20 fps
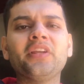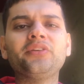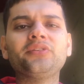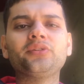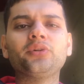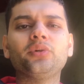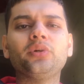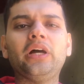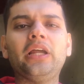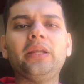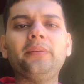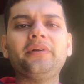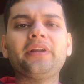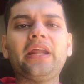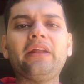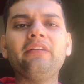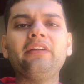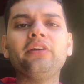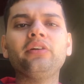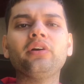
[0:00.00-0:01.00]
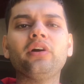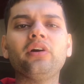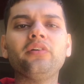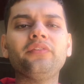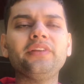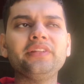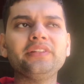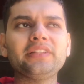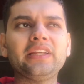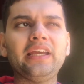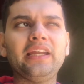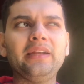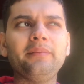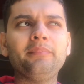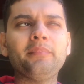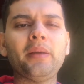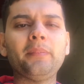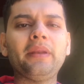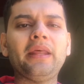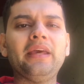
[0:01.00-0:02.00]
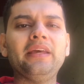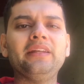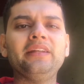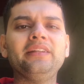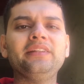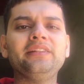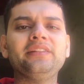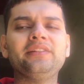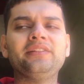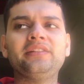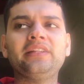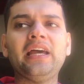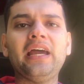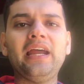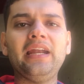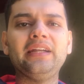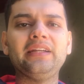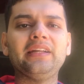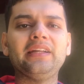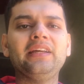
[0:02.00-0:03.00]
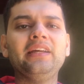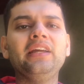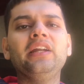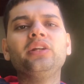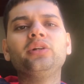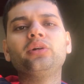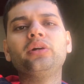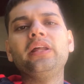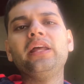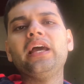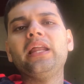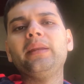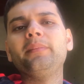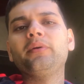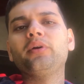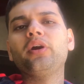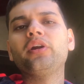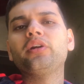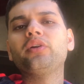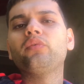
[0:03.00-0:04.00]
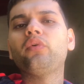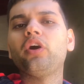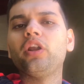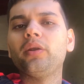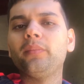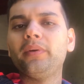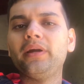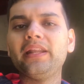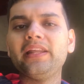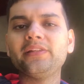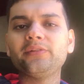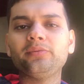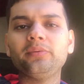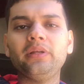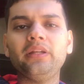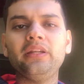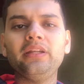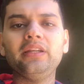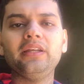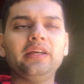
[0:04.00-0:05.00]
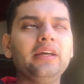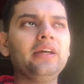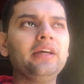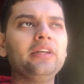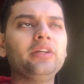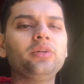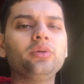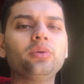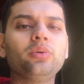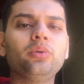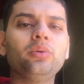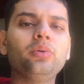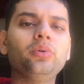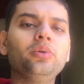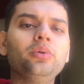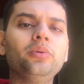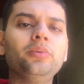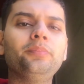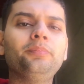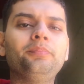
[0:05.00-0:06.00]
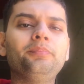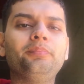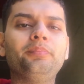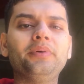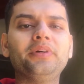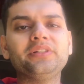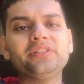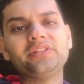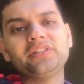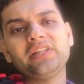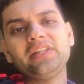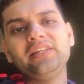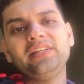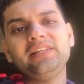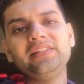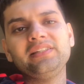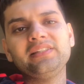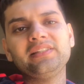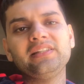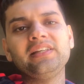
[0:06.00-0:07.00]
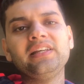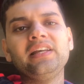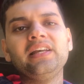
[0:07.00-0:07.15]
So I'll be traveling to office and my plan is that today I'll be going to Walmart as well to purchase